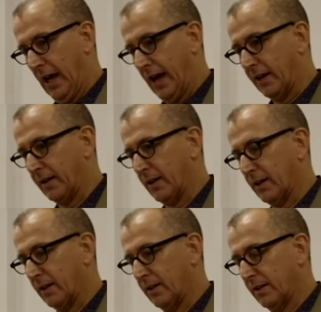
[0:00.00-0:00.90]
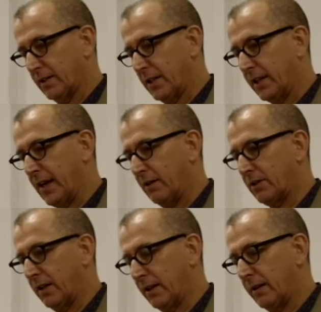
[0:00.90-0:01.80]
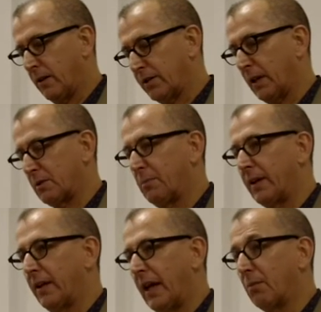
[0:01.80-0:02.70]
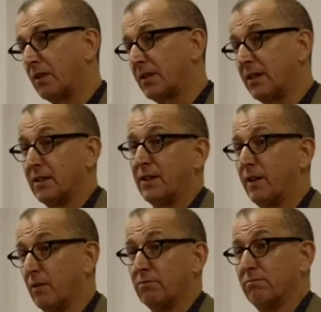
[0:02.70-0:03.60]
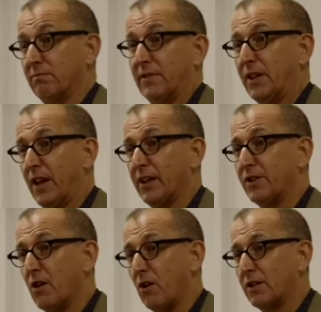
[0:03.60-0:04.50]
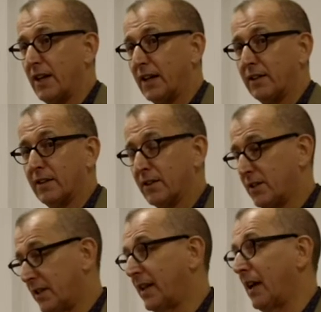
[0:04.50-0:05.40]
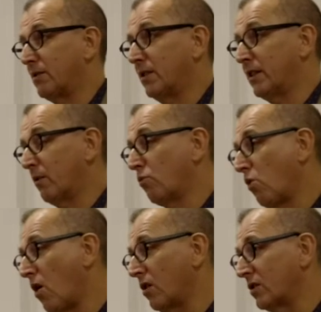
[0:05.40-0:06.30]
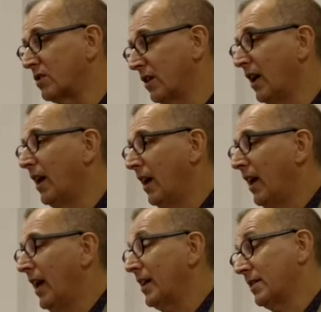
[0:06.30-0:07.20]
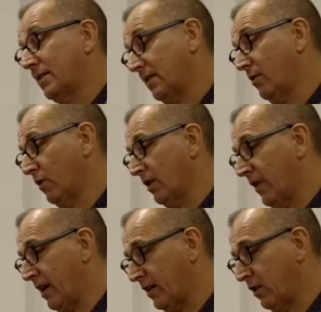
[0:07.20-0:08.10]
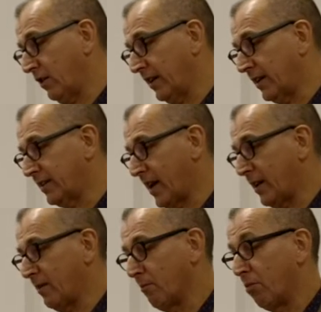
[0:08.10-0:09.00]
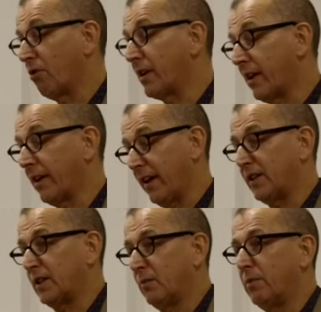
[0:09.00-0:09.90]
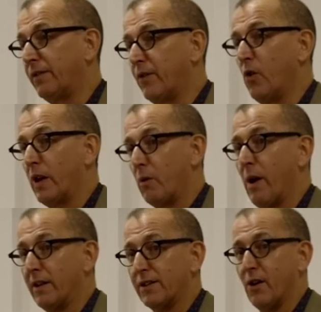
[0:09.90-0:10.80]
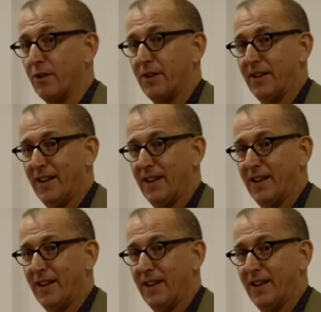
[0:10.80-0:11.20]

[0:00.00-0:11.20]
And the city council, Nottingham's been Labour since, you know, the year dot, and the city council leader was, as one of our colleagues said, bricking it before he went on.